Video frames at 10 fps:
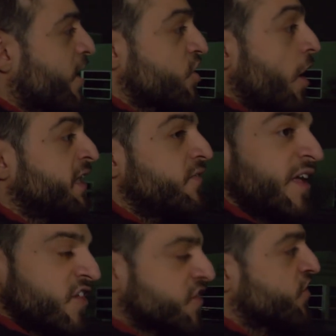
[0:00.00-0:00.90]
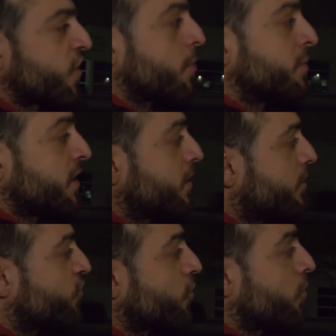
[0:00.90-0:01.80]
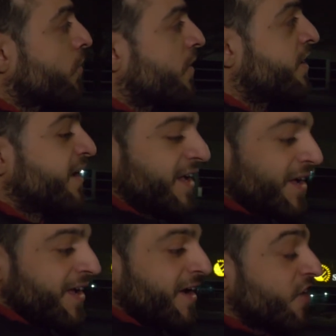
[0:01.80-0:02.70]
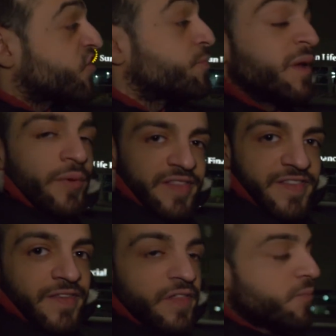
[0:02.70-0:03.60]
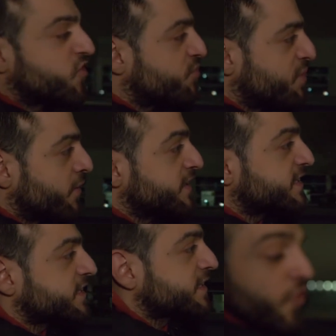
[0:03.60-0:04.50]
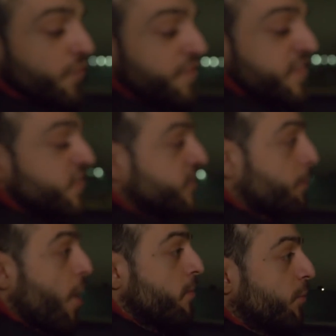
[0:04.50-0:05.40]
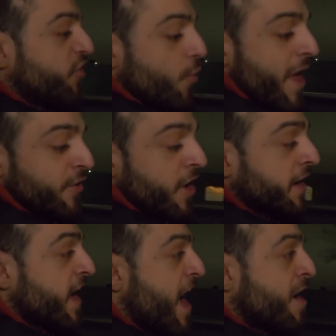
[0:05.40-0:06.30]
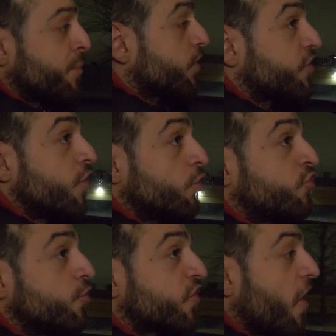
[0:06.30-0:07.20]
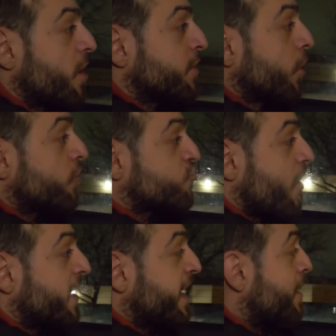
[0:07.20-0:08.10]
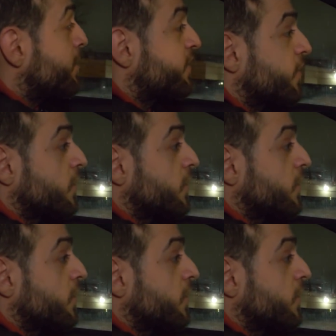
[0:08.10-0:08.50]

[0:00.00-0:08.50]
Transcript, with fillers: Actually, unliving is a zombie, so... a spirit, the spirits. So this is the problem with the Randonautica app. With no do's harm, you know, they're trying to get me to the